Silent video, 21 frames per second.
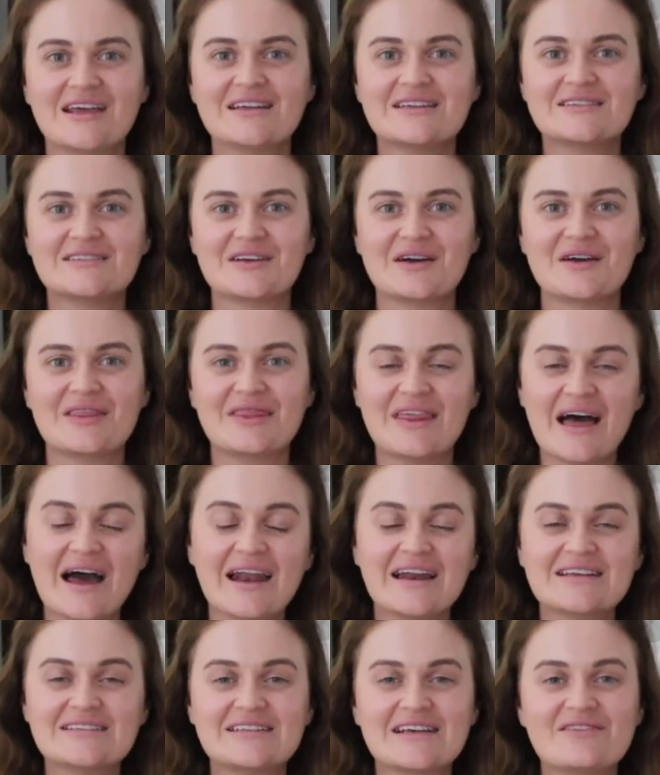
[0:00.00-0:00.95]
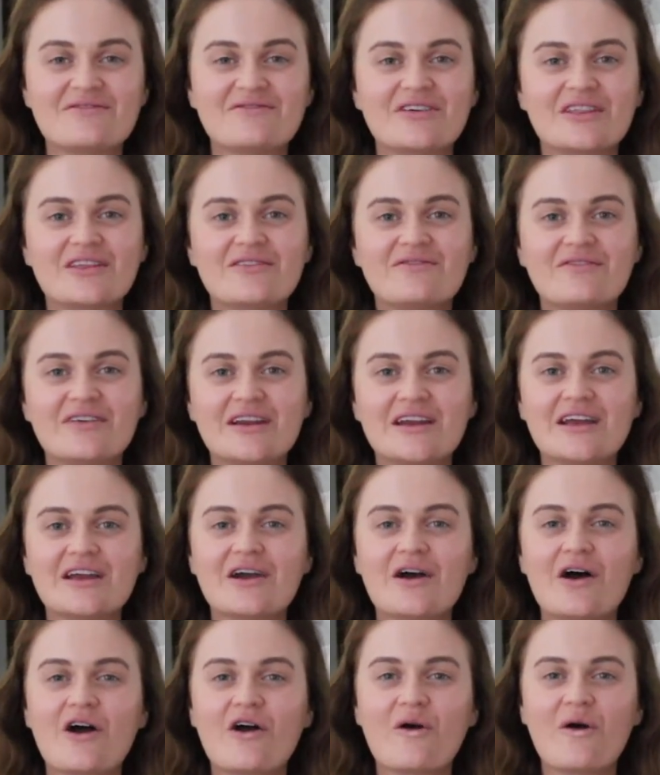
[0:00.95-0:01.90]
So that is it for the
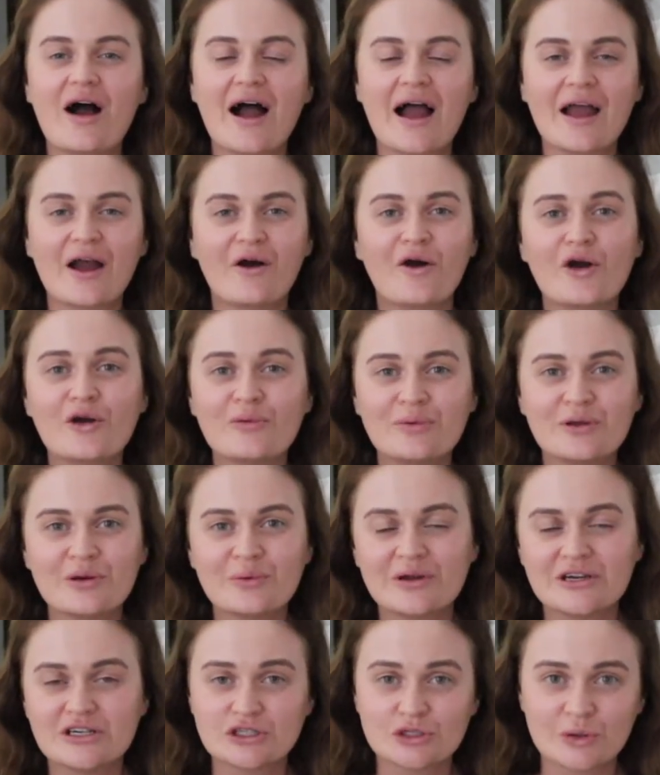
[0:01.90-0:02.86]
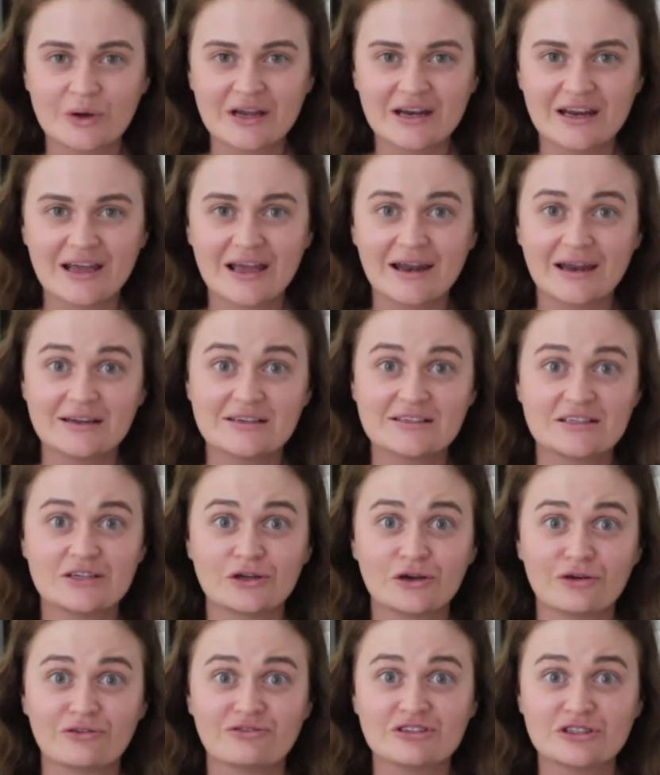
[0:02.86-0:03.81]
video. I hope you enjoyed it and it
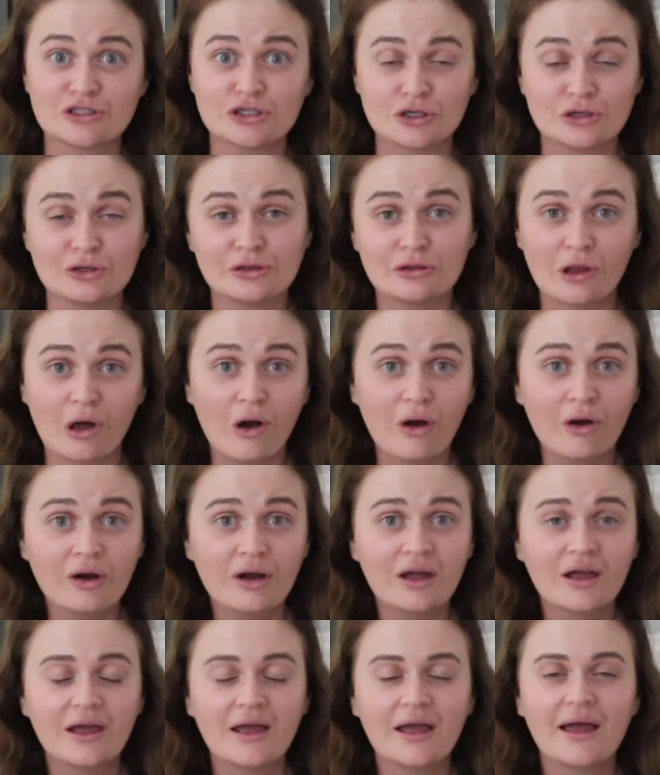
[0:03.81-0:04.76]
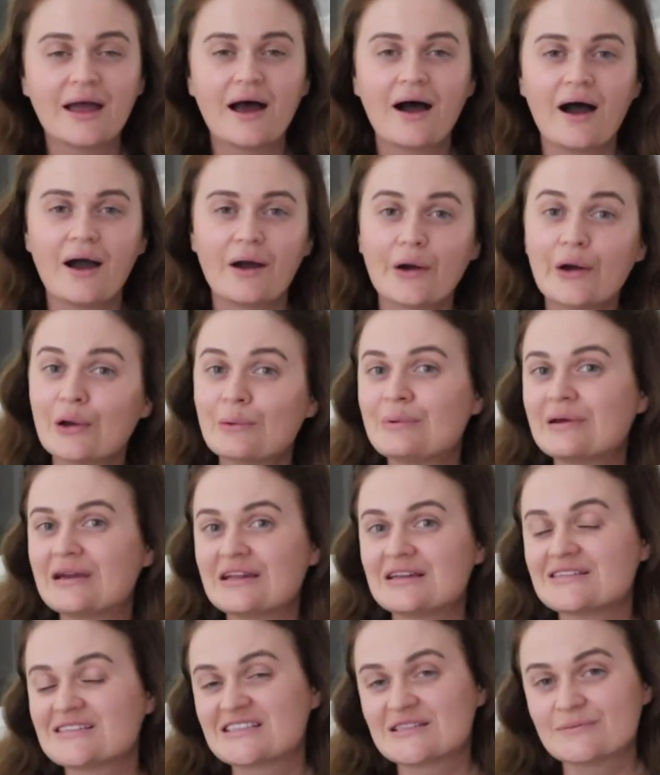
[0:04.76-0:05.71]
didn't go for too long. I hope it
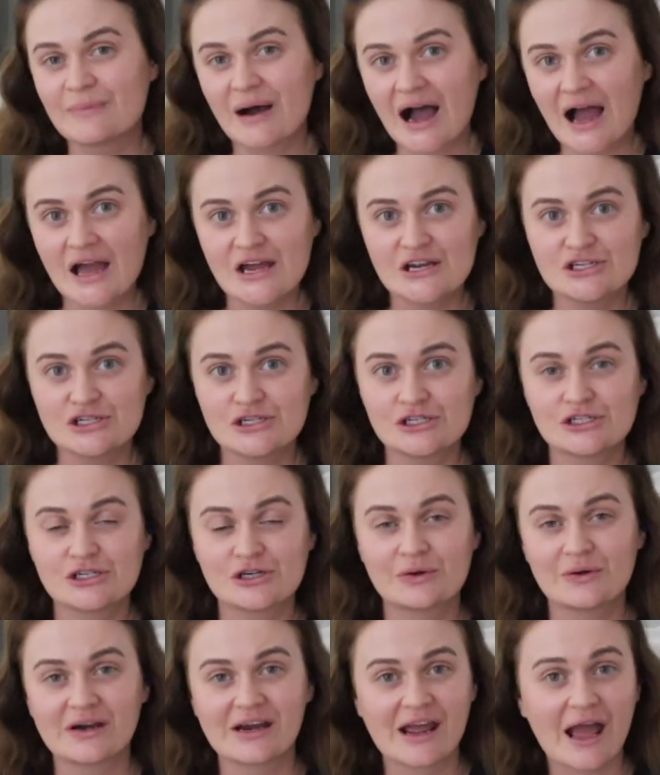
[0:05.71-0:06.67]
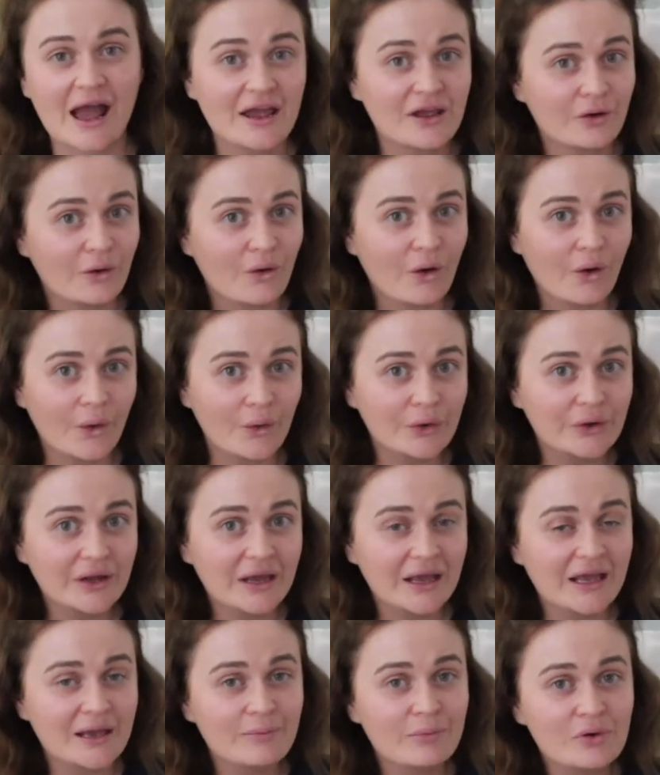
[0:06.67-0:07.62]
inspired you to create your own
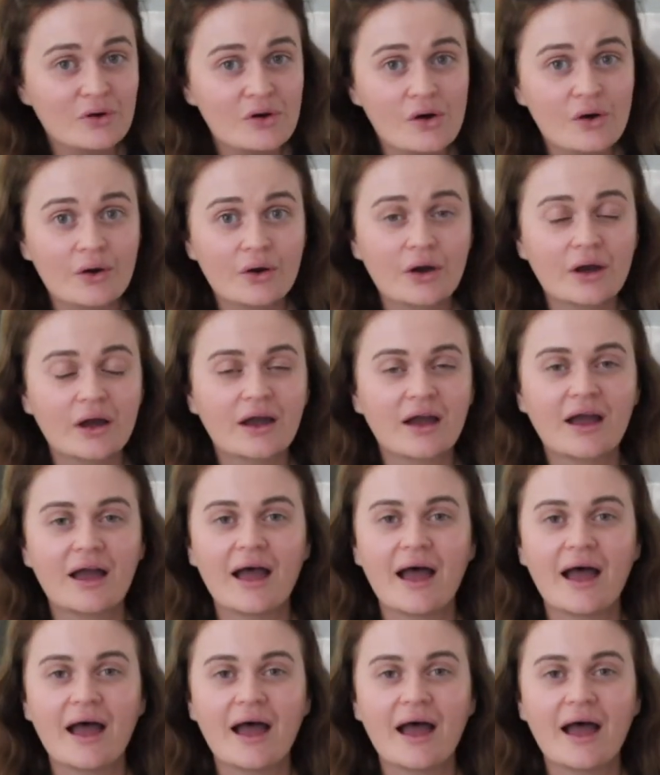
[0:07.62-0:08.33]
ebook.